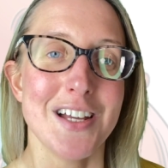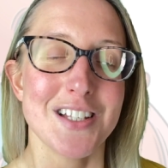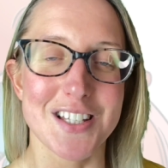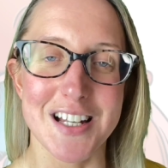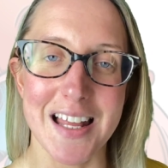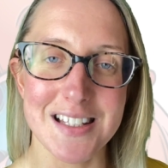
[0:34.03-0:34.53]

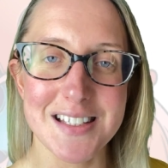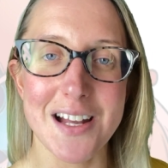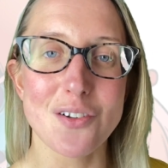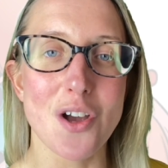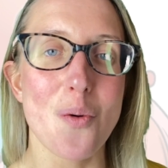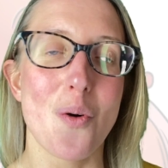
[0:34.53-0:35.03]
So let's
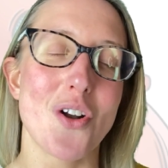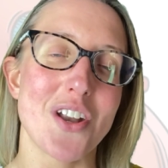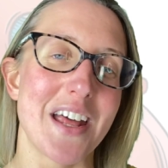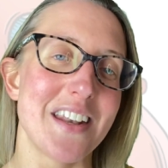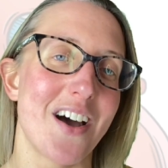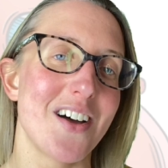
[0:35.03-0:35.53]
now go on
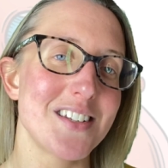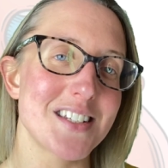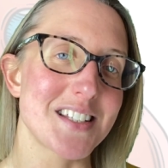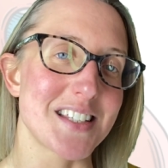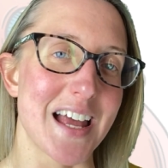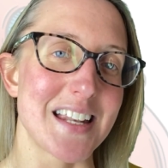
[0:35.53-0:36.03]
and
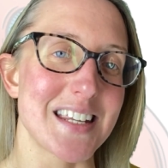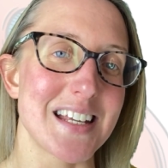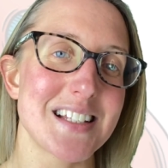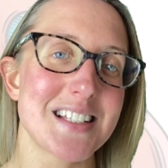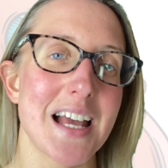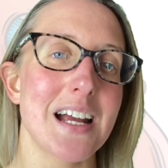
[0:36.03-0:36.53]
understand
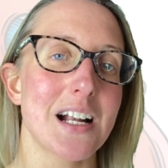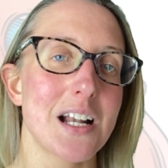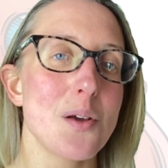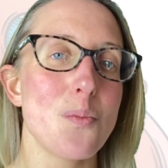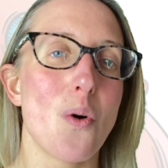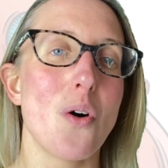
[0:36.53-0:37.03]

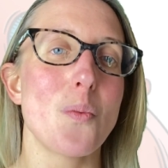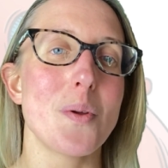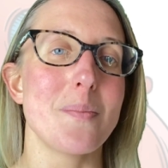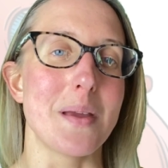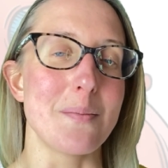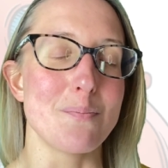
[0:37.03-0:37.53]
exactly what we
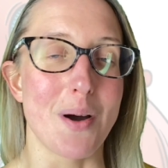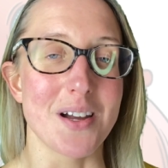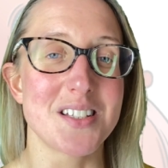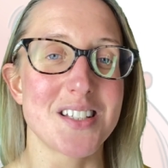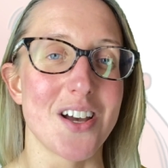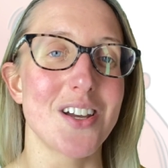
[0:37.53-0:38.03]
mean by
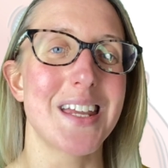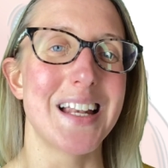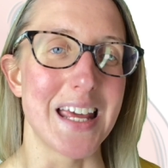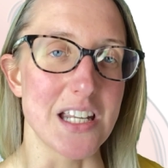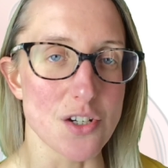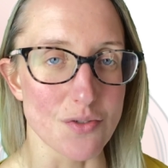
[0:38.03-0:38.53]

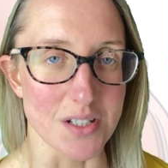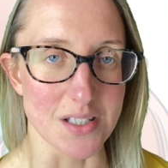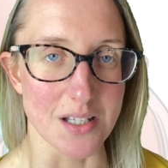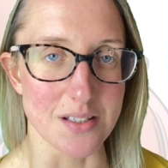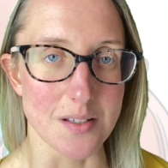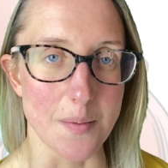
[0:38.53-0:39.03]
circulatory
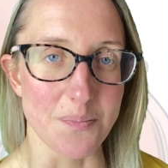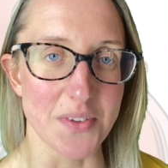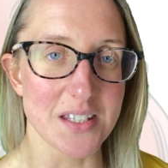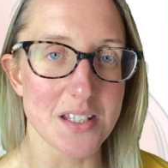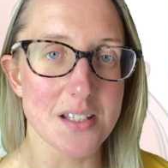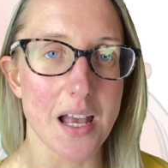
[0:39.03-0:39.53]
system.
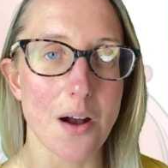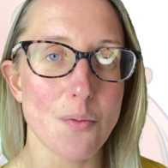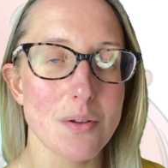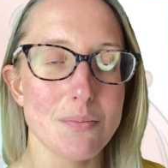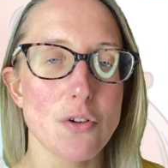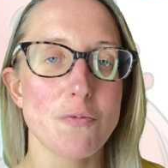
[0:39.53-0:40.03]
This is how
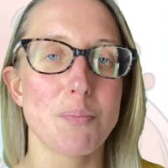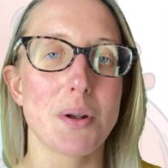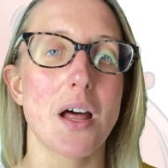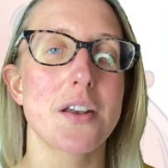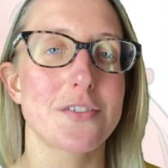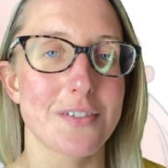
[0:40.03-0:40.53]
we move
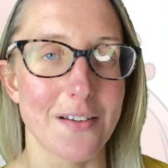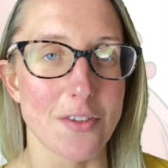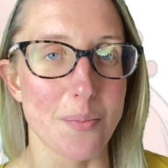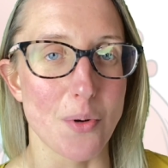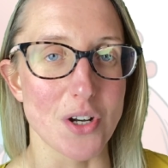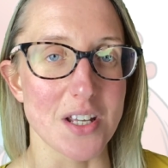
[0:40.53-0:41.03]
blood around the
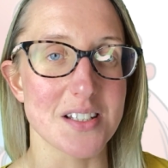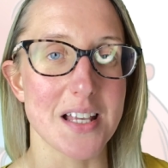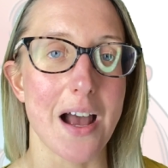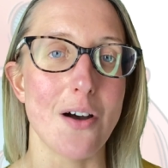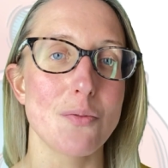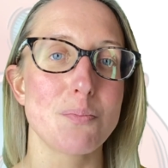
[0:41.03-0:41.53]
body. It's
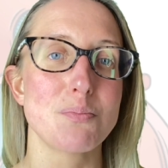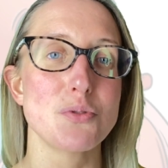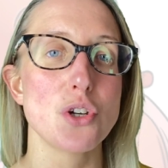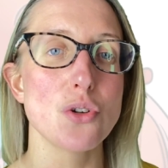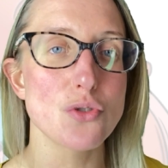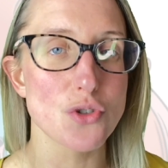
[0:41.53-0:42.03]
how
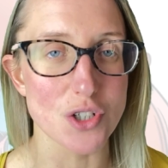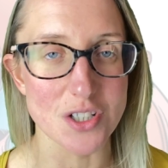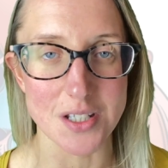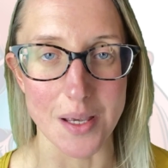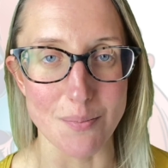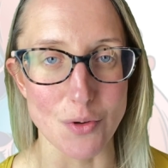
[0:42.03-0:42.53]
nutrients
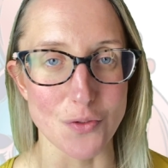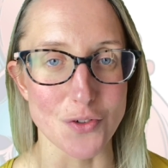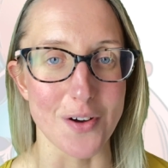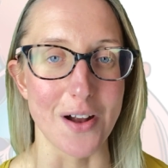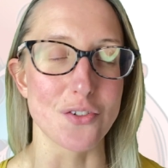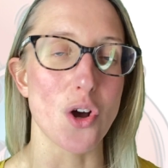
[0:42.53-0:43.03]
get moved
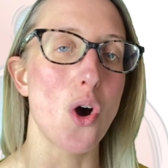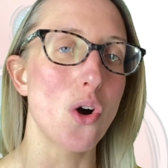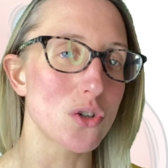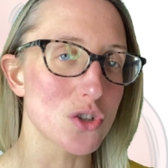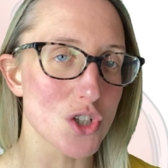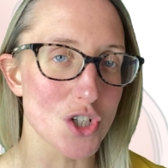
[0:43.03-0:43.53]
around,
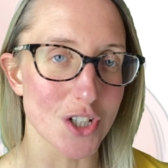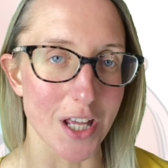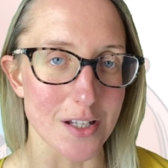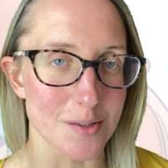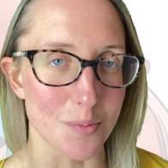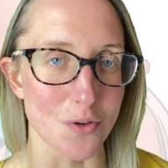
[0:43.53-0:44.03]
oxygen
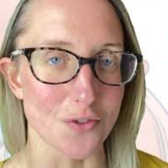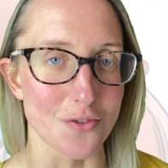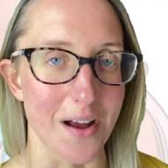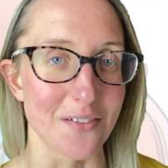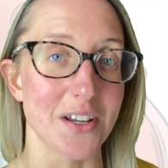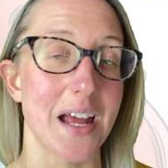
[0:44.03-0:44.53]
gets moved
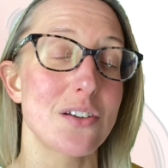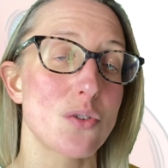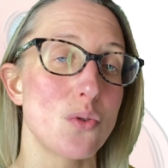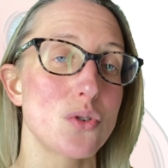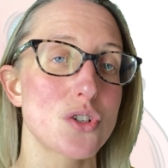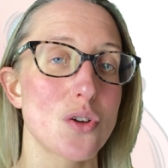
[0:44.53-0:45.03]
around, and
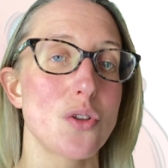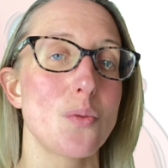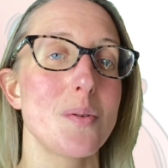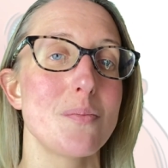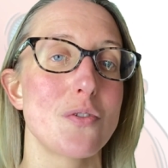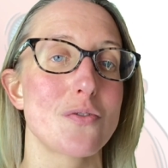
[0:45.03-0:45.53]
also that
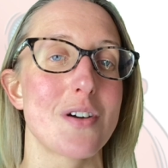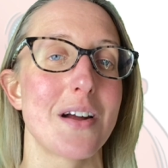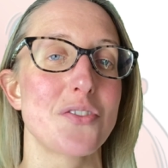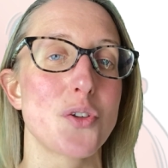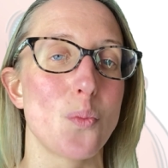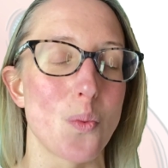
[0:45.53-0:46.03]
we move
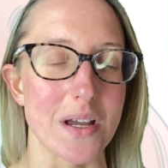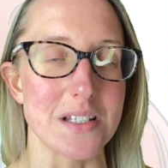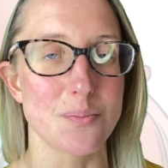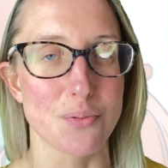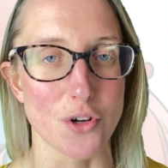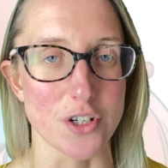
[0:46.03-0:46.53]
around the
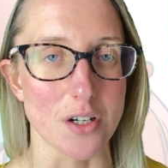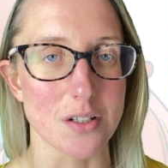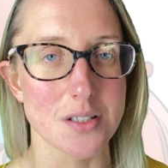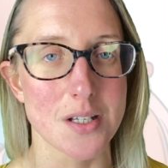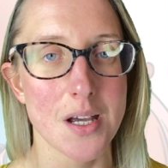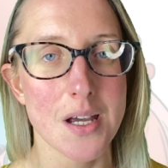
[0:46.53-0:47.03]
waste
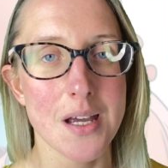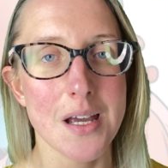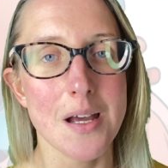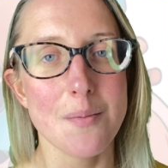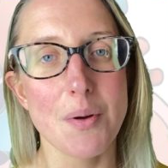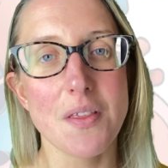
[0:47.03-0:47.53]
products.
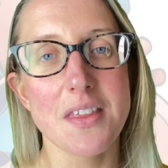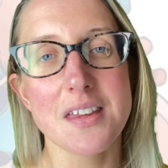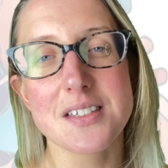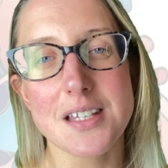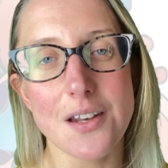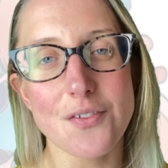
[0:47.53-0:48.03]
But
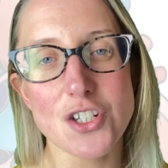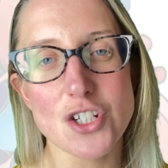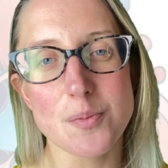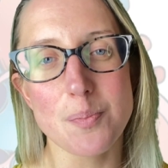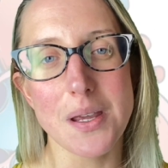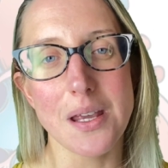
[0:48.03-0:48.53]
instead of it
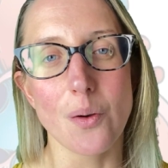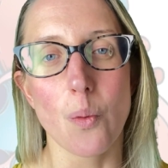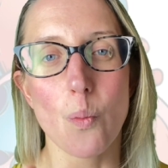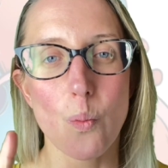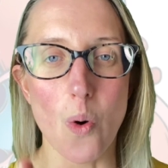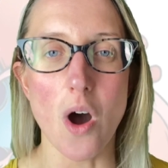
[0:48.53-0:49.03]
just being
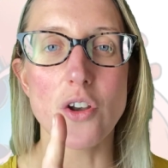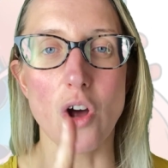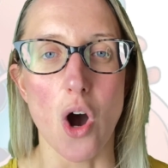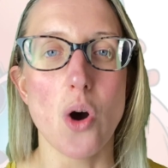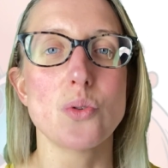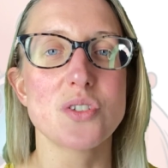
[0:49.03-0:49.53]
one
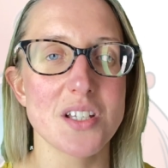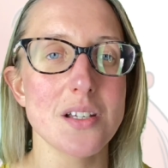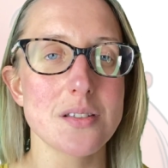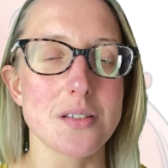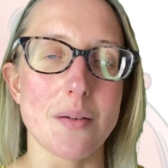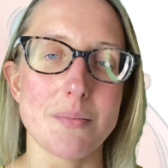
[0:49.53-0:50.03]
whole
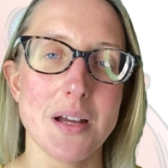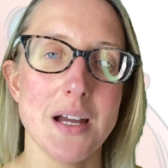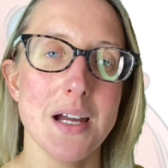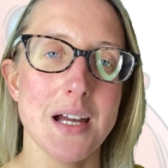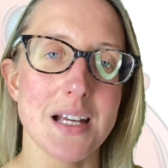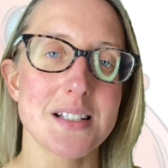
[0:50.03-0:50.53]
system,
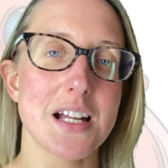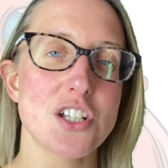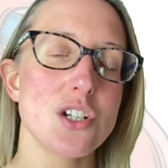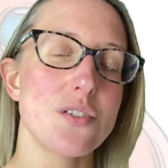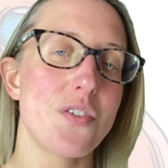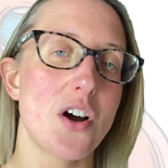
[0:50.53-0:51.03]
it's
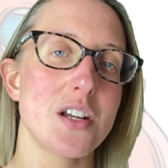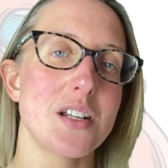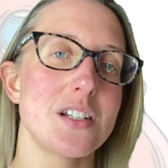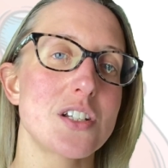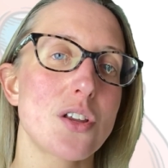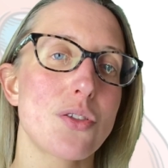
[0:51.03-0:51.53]
actually divided
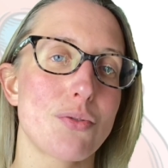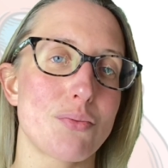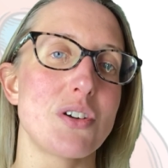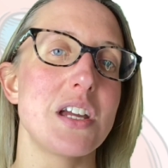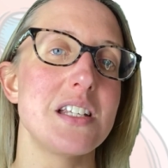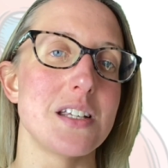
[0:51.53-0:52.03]
into
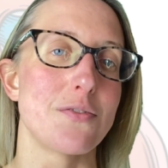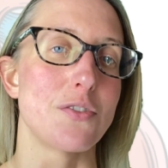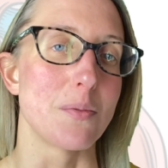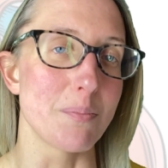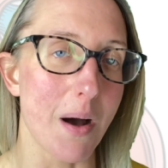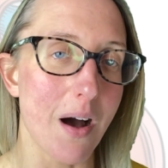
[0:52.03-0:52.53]
3
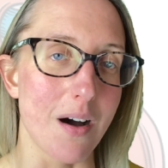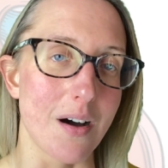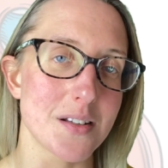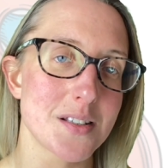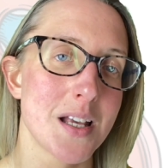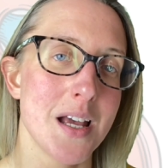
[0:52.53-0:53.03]
different
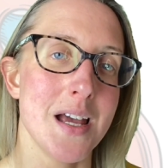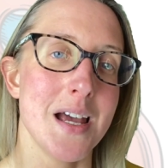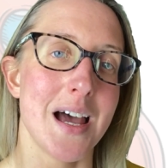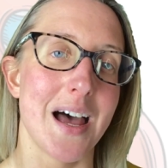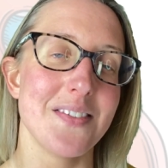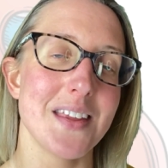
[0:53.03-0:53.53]
parts.
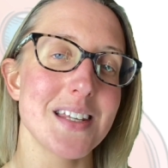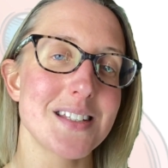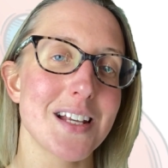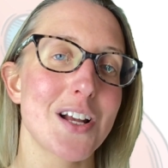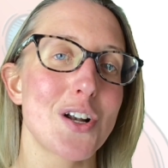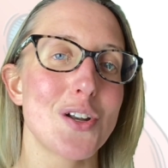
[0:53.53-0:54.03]
And this
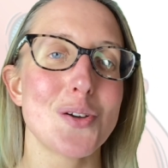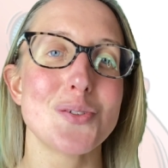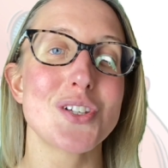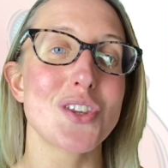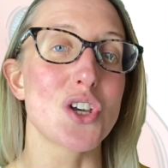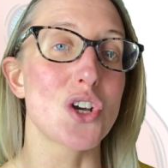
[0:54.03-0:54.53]

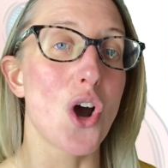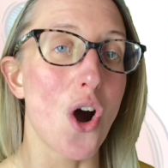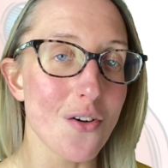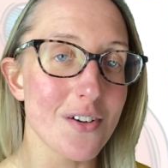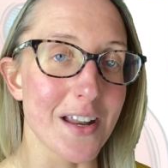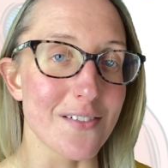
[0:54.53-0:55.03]
includes the
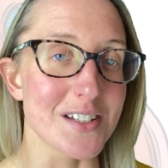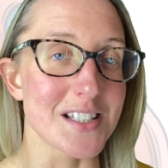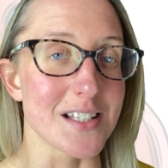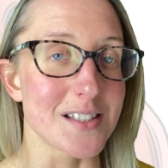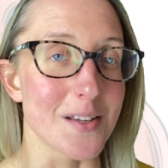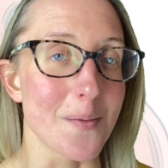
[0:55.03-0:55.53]
coronary
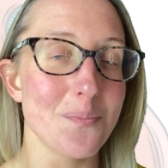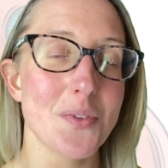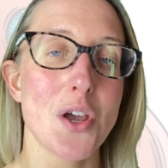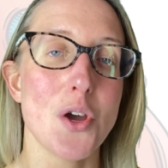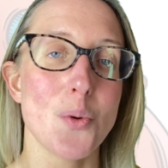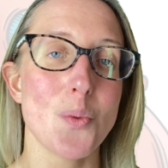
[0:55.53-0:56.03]
system,
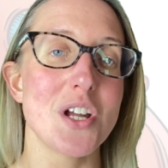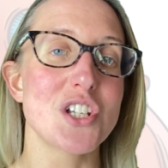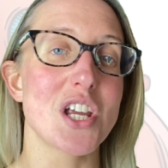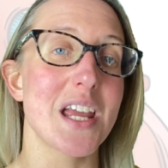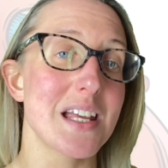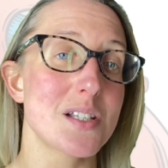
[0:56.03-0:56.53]

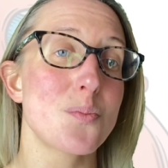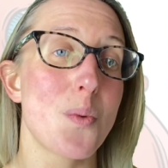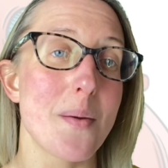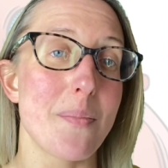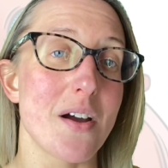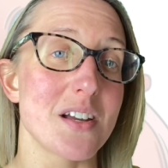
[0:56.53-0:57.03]
which is
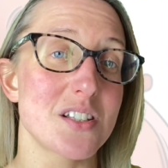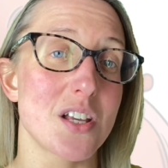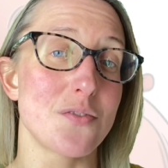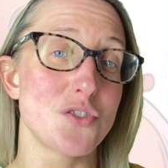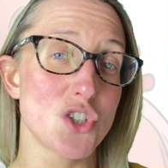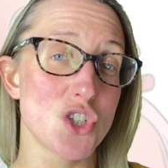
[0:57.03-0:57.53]
whereby it
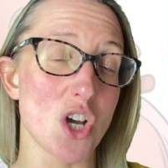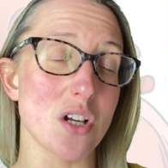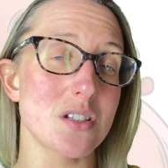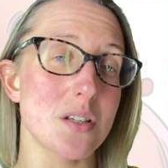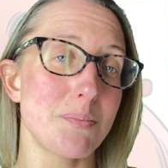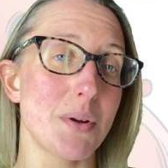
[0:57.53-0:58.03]
serves
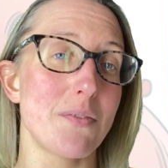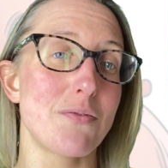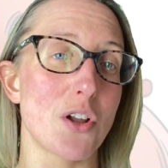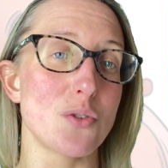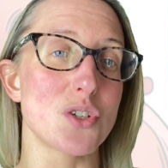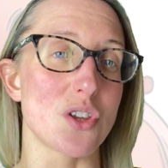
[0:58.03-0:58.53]
just the blood
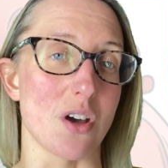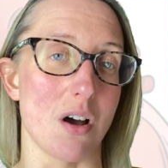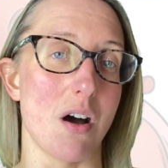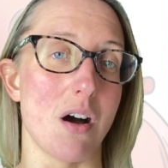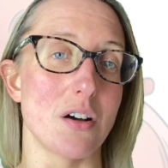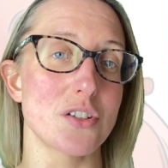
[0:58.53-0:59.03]
flow to the
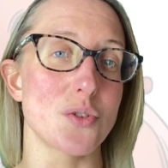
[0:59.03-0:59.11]
heart.